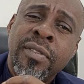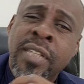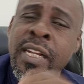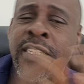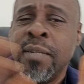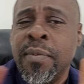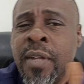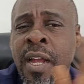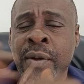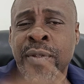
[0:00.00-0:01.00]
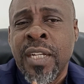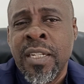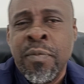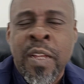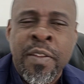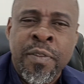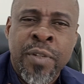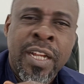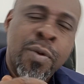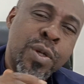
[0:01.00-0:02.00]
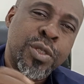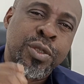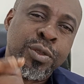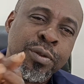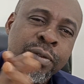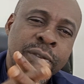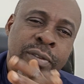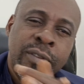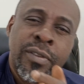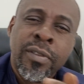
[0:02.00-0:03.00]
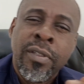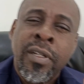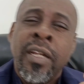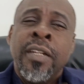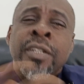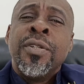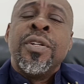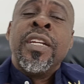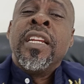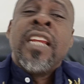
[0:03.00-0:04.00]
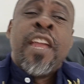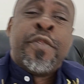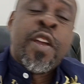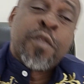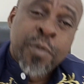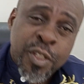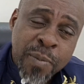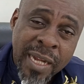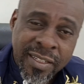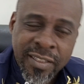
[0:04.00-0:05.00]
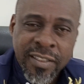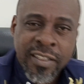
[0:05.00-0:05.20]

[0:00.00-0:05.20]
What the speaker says: Tell them, I'll look at what I want to do. In life, you have to be smart.